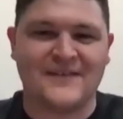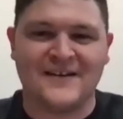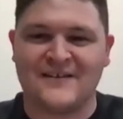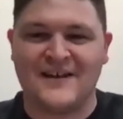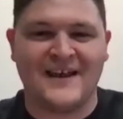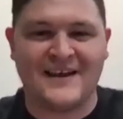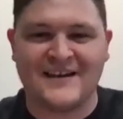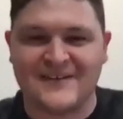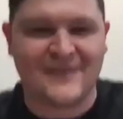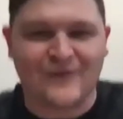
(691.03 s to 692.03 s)
there and
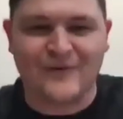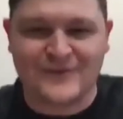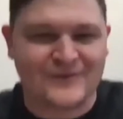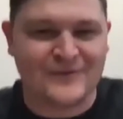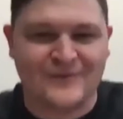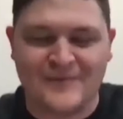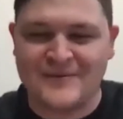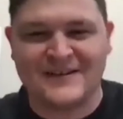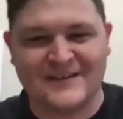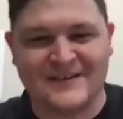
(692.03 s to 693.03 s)
handed it over to him. I
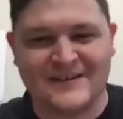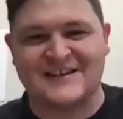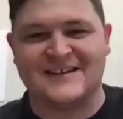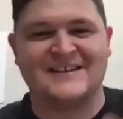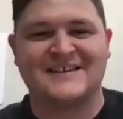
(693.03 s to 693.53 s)
mean, it was like,